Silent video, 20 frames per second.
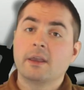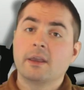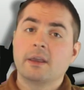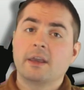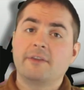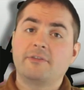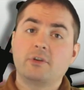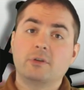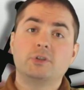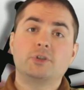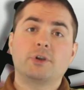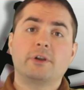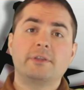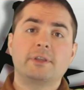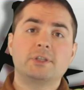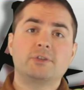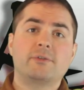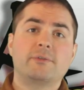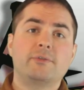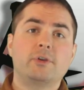If you enjoyed
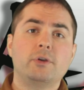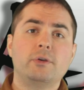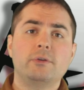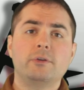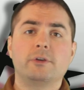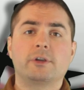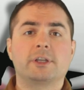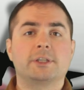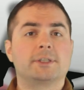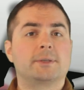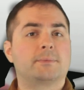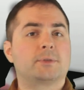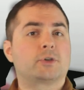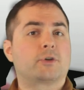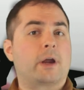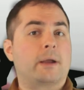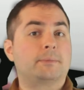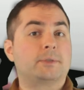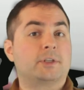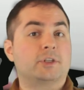this review, you can
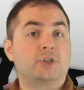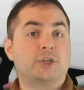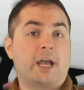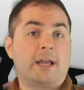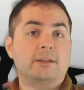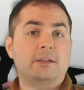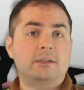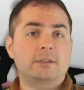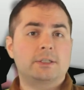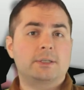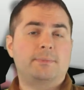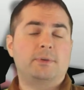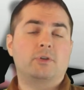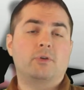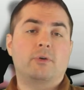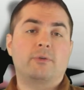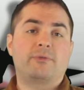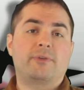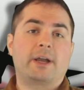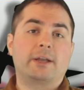subscribe to the channel to be
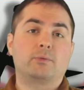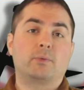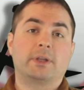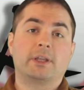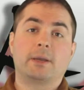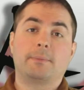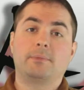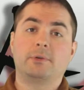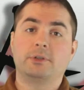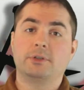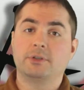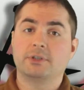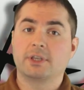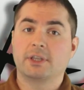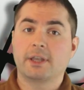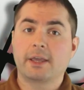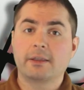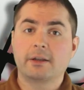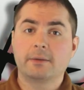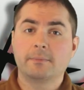notified when I produce
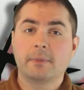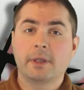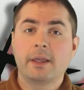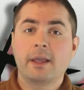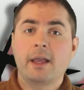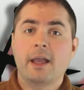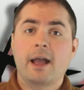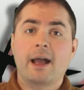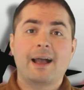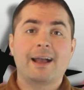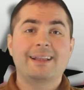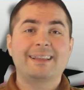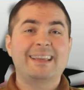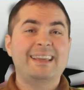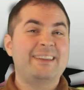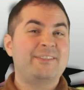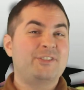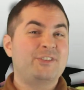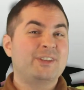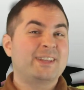another, and
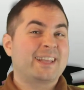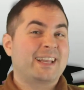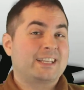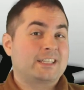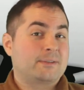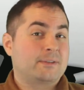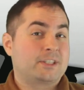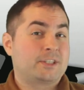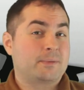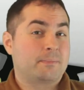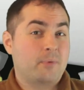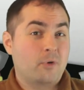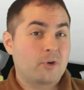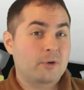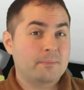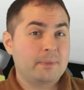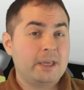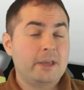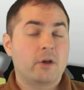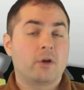if you'd like to
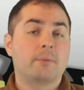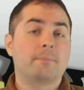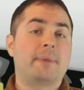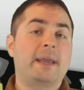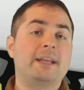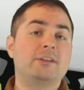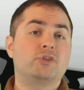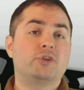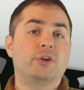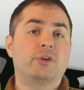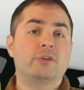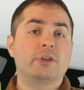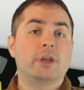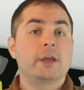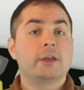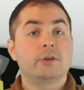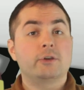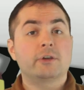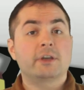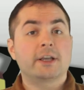support me on Patreon,
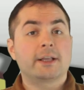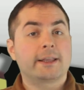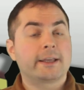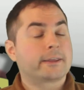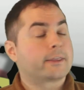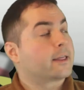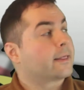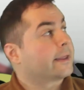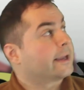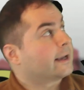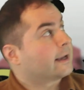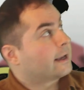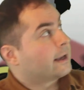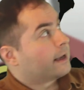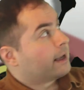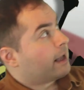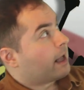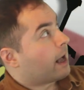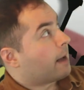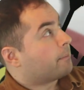you can click the link
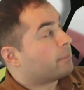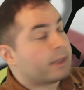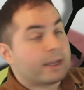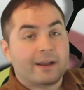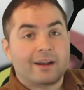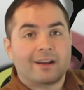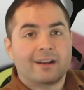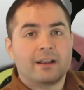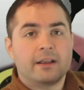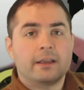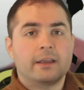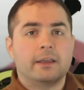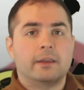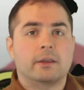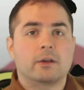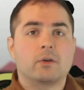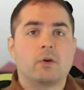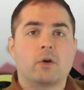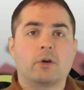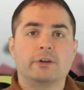up there in the
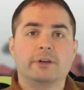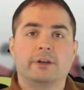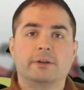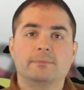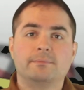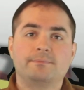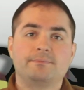corner.